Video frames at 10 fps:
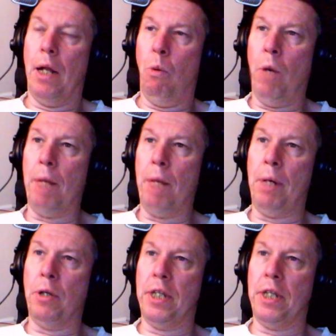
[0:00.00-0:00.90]
what
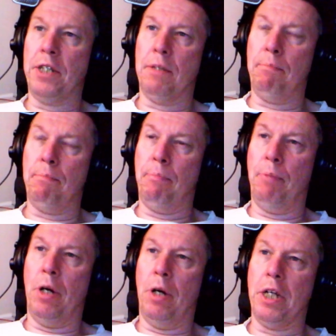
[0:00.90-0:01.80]
about this
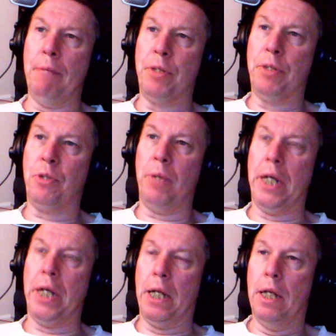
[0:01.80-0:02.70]
part in between?
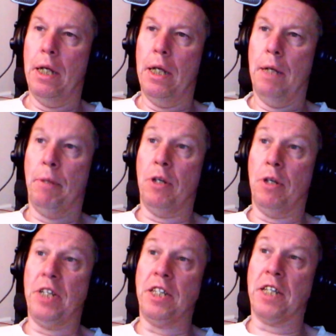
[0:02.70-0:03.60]
Because
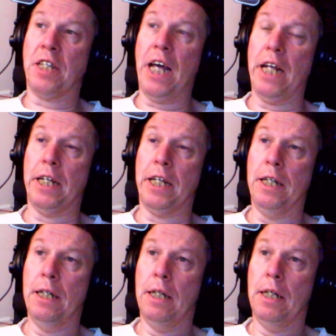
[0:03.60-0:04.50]
this is Canada.
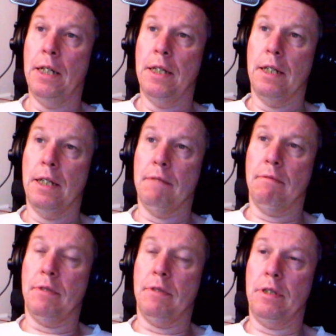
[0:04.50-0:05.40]

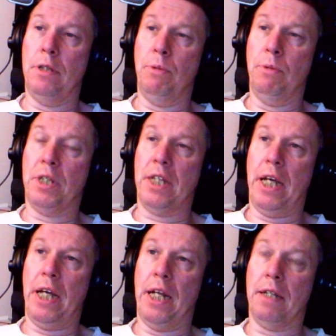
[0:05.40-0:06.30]
You would say
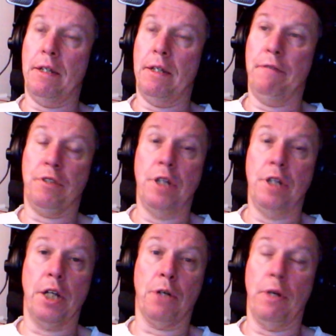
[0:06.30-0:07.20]
that if it's
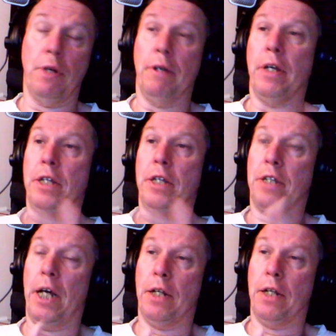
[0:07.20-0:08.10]
not, he
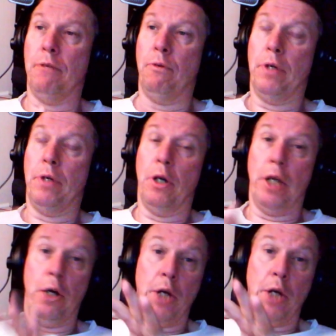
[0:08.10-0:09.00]
said he
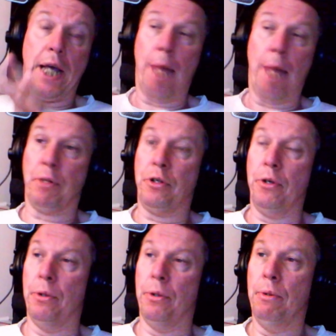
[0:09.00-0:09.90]
only kept it
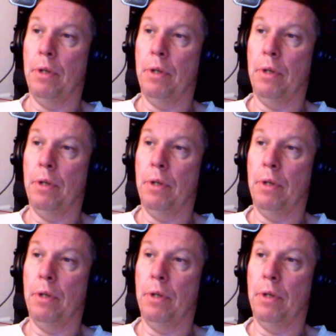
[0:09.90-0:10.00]
to